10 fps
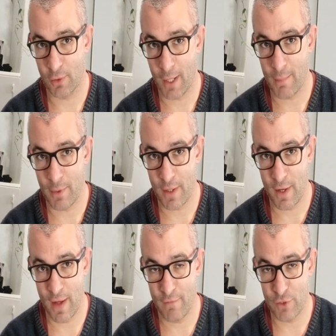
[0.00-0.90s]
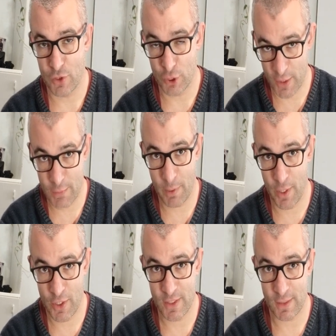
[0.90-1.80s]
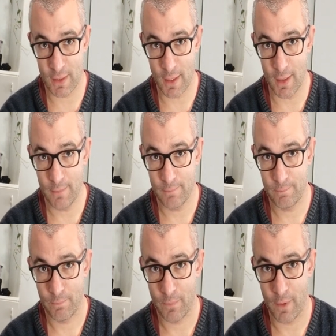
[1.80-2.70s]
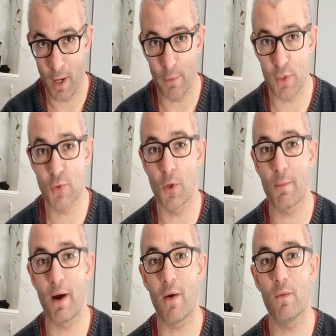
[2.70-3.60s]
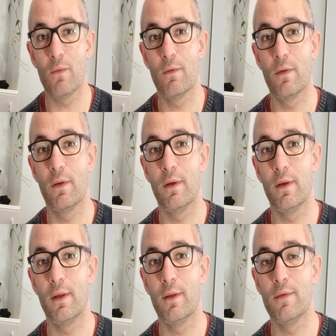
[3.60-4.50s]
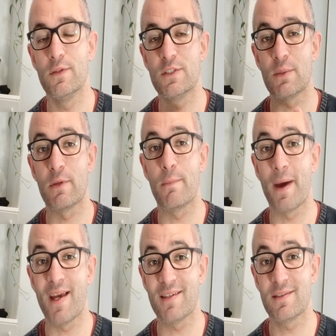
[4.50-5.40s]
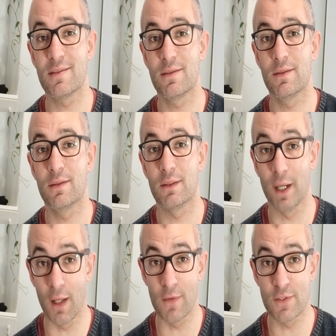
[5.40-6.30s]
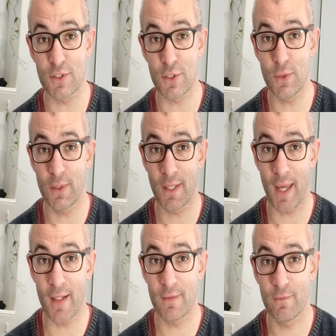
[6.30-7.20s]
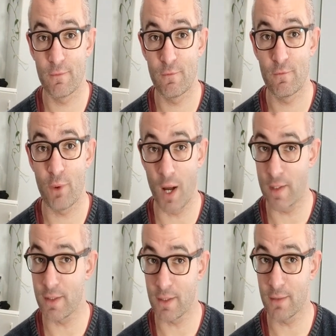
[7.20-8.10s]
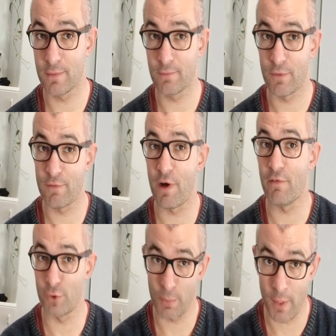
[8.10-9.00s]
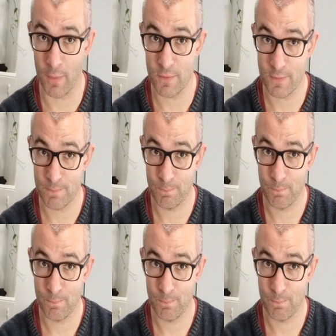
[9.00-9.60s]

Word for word: Okay, but for just purchasing the gun, I'm going to talk about some of the best guns you can get for under five hundred pounds.